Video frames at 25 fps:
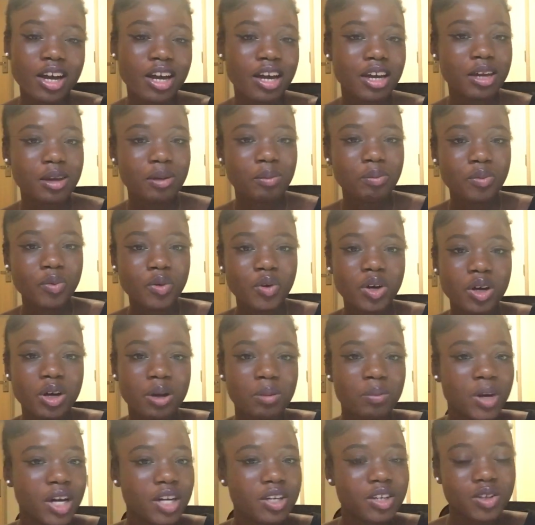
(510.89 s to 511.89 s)
I can put
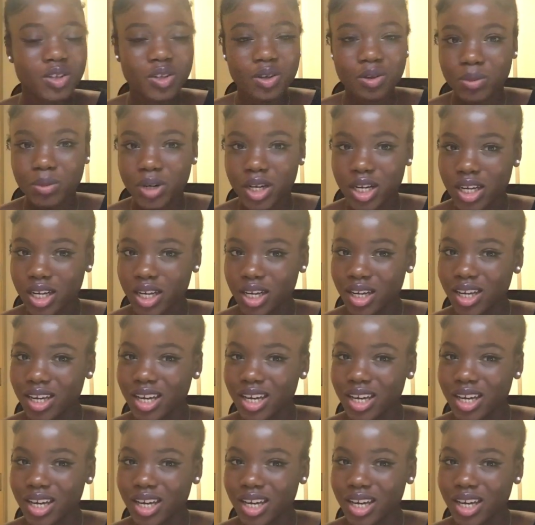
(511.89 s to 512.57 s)
up, I don't know, my